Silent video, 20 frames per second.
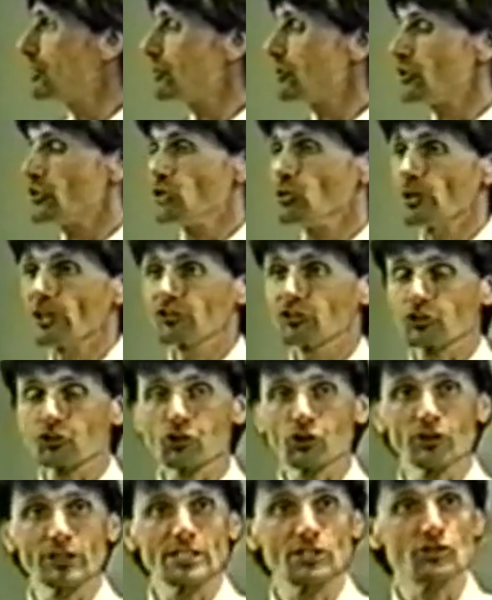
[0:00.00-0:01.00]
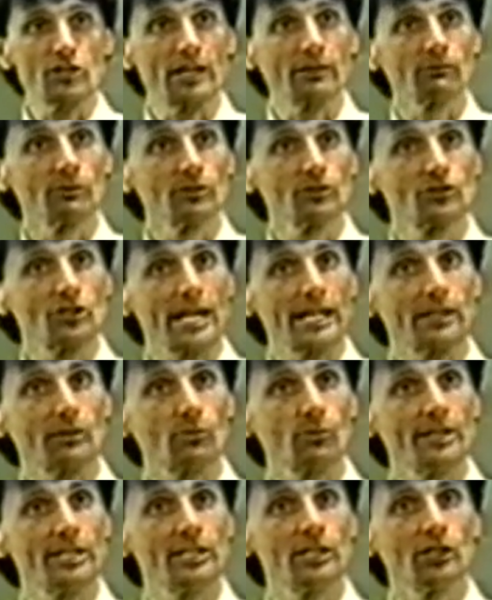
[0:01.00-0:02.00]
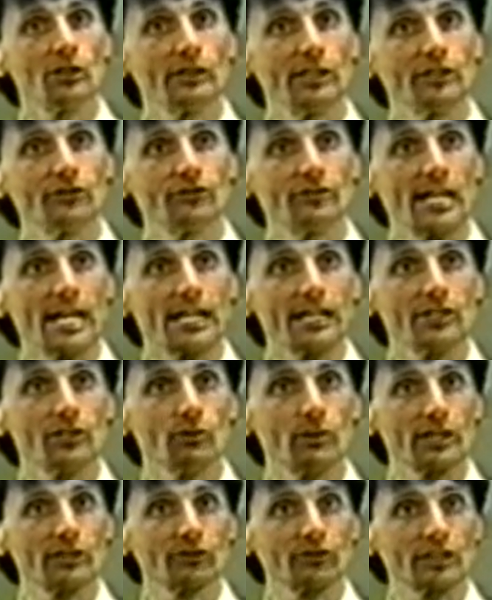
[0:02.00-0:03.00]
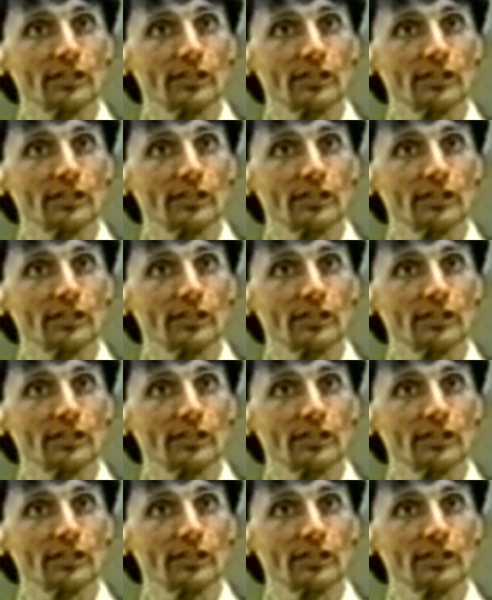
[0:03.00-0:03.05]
The U.S. Attorney General, Janet Reno, is not a U.S.